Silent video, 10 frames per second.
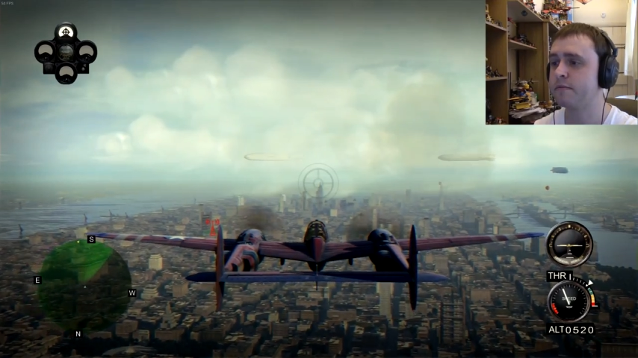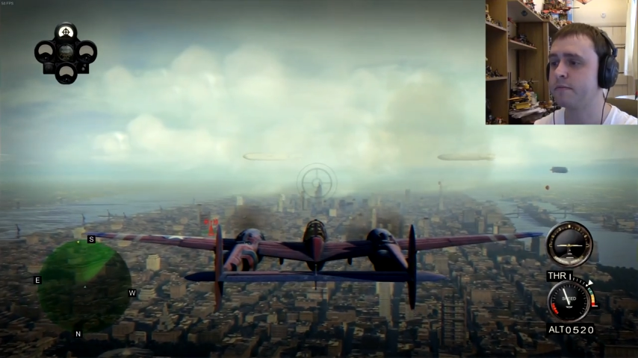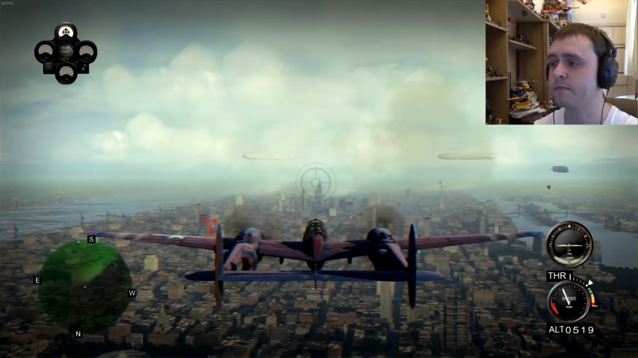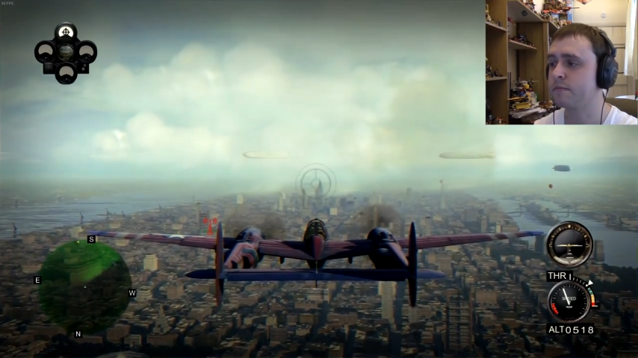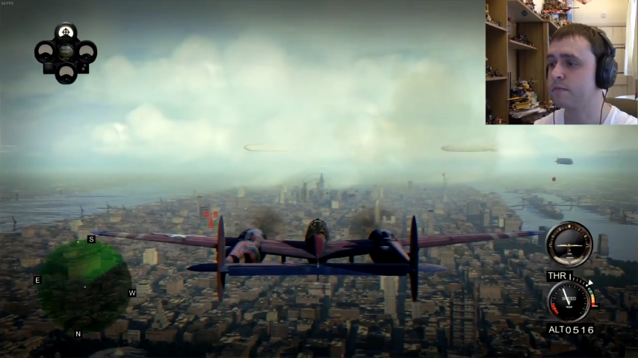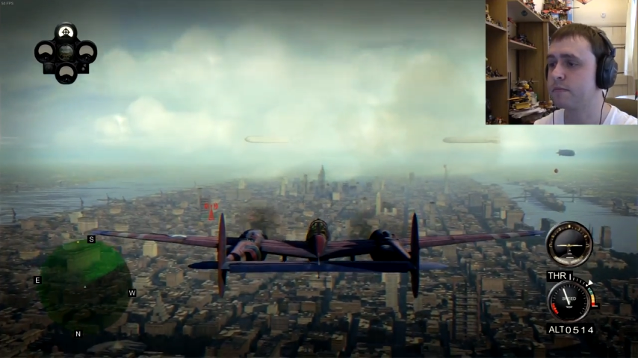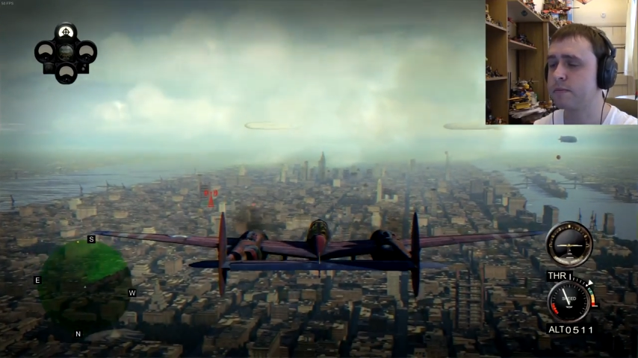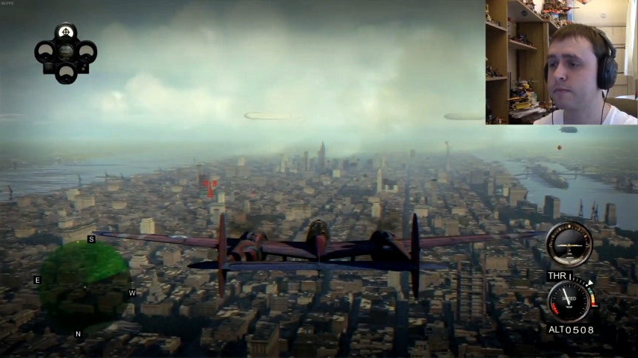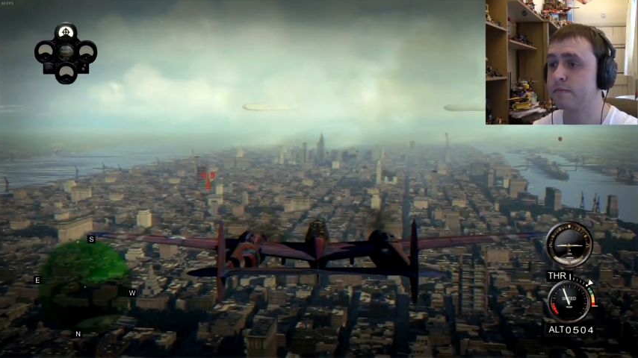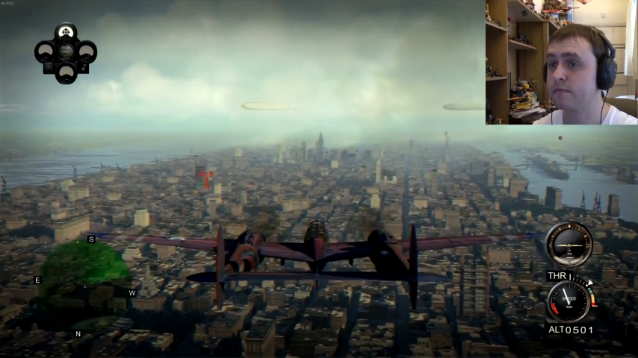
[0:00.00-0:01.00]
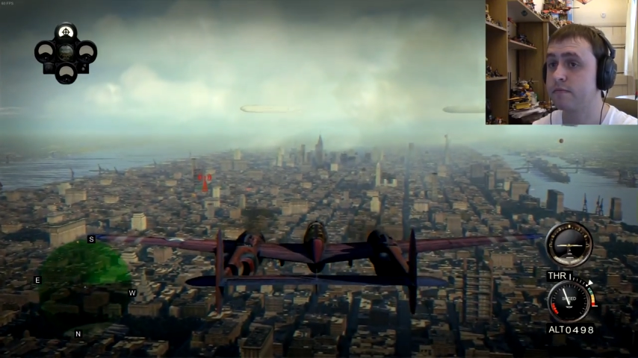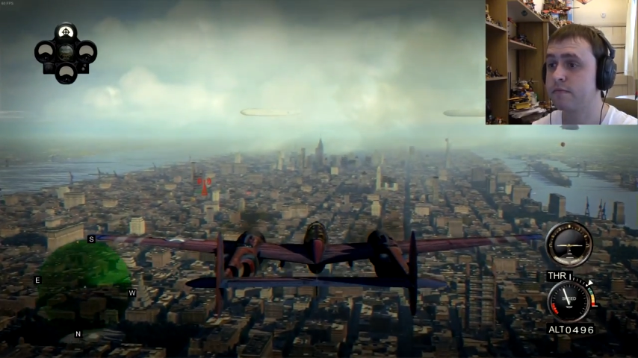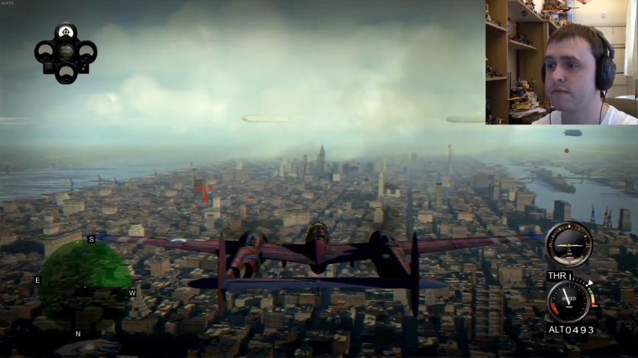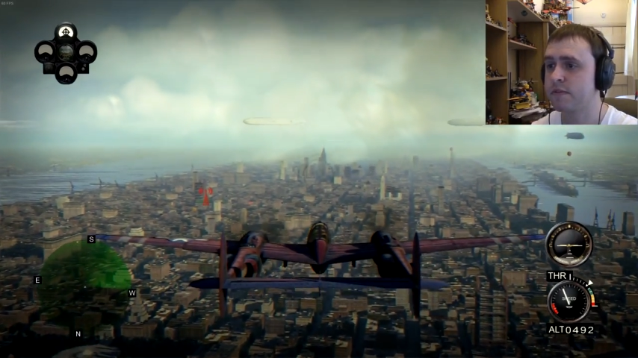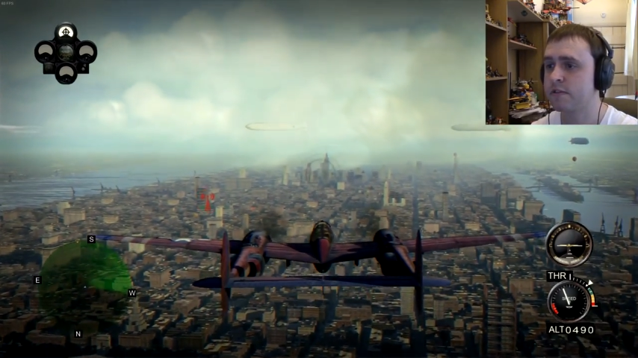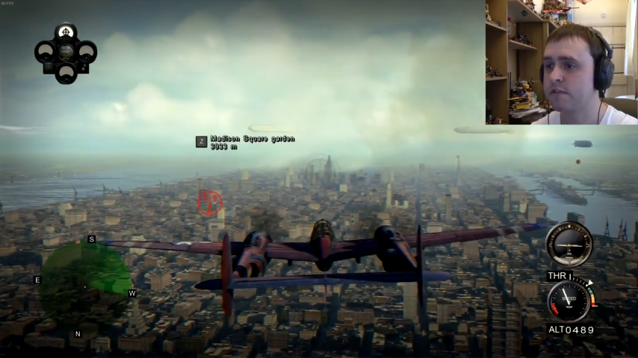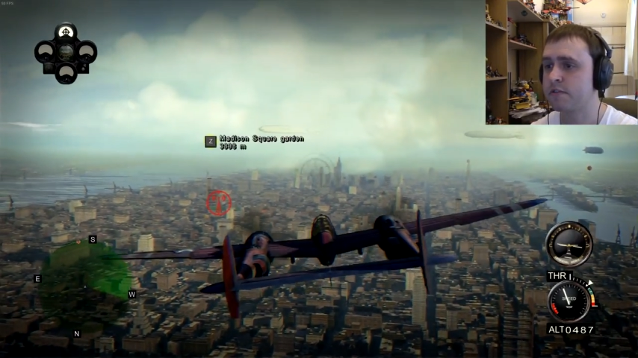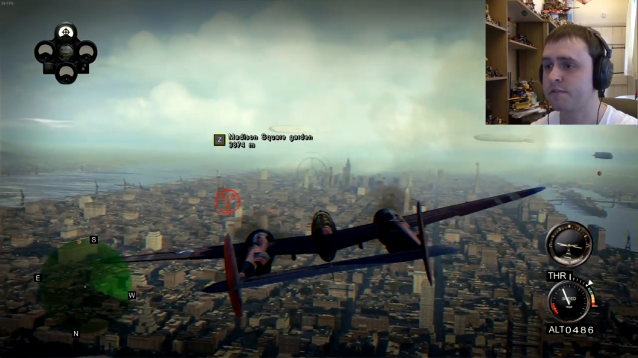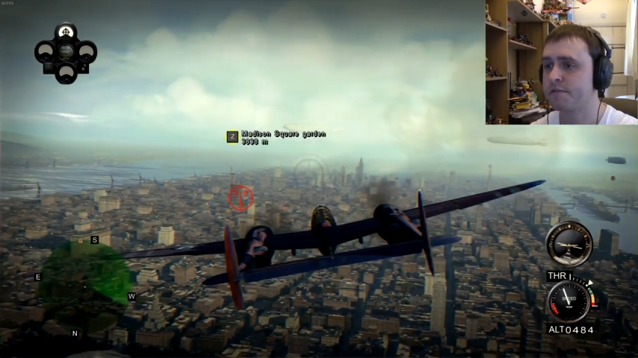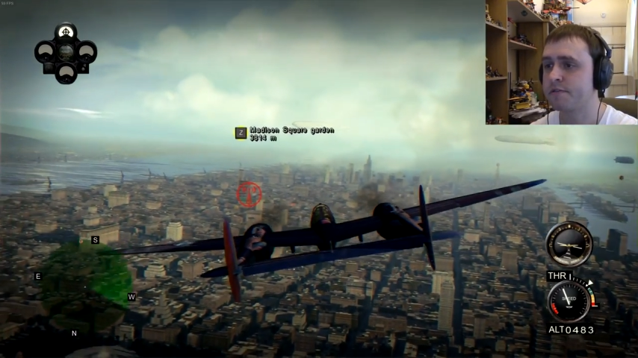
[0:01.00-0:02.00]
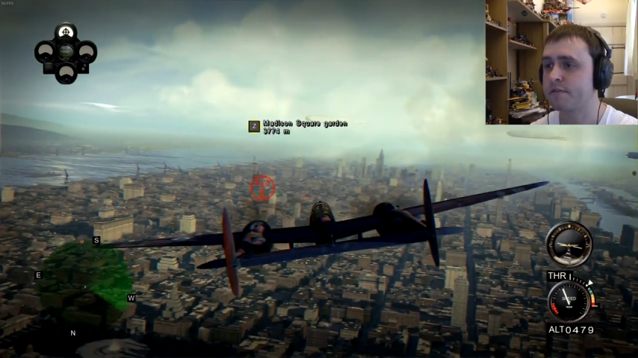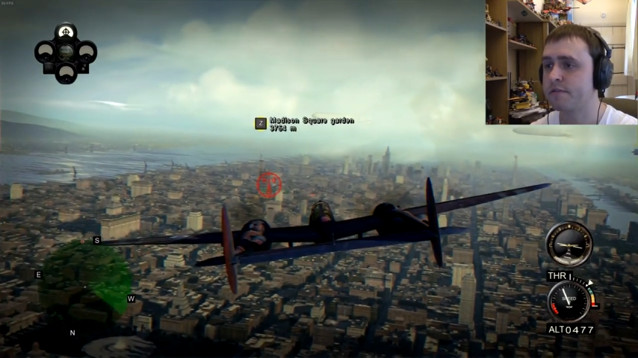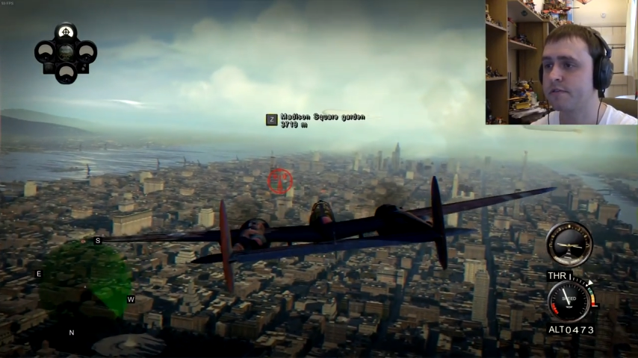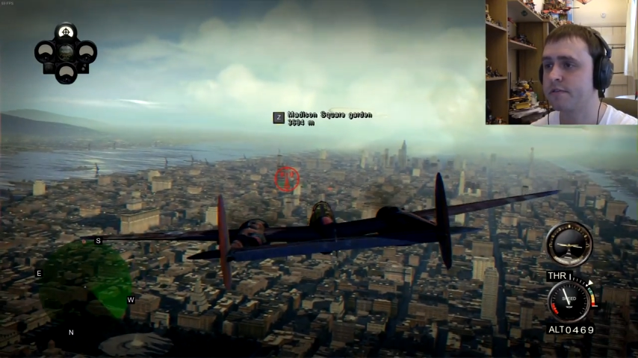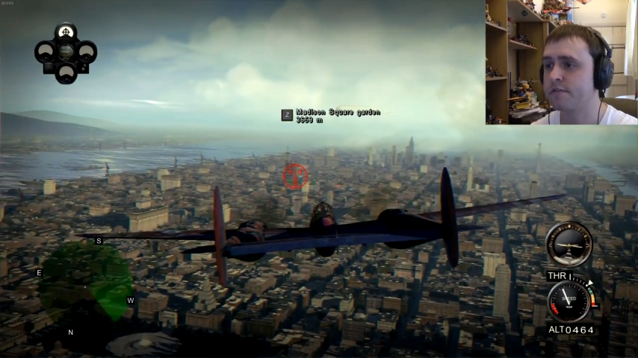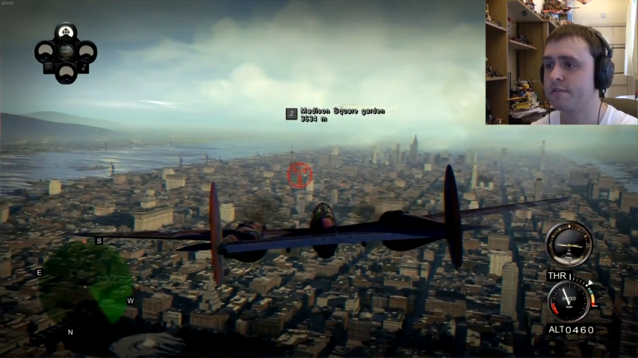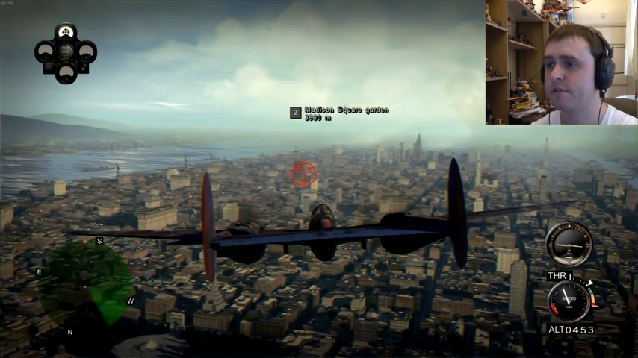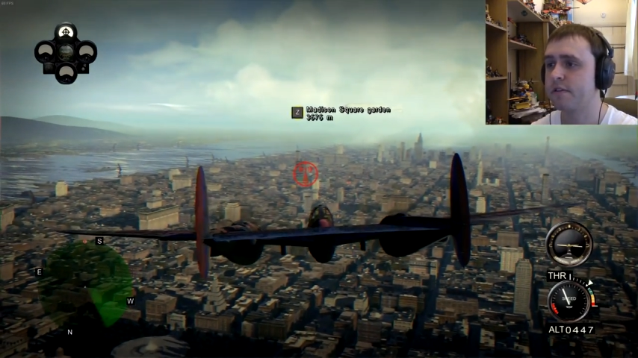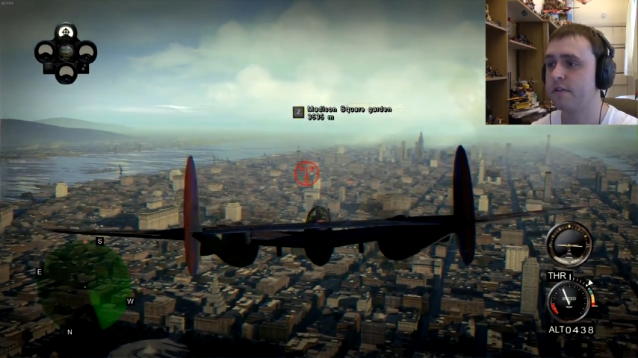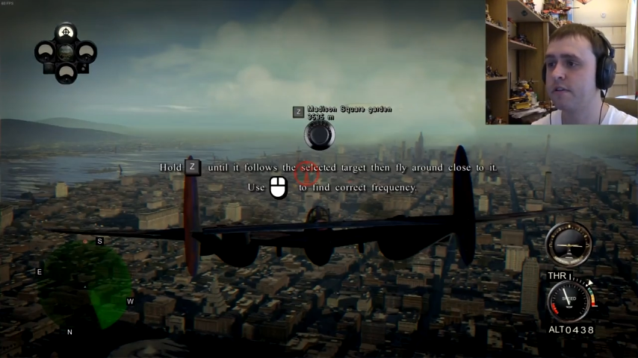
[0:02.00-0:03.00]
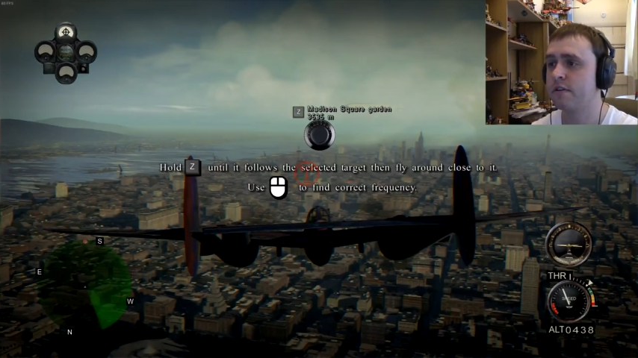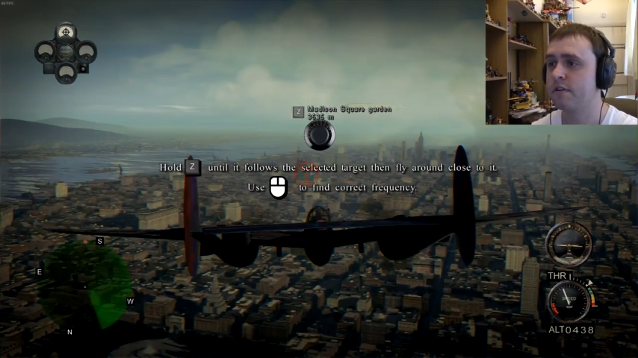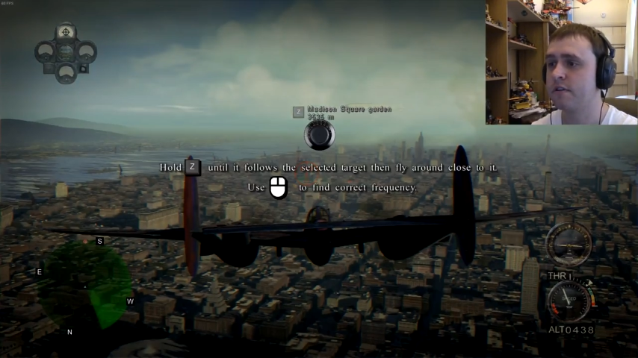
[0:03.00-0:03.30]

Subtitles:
No one is speaking in this clip.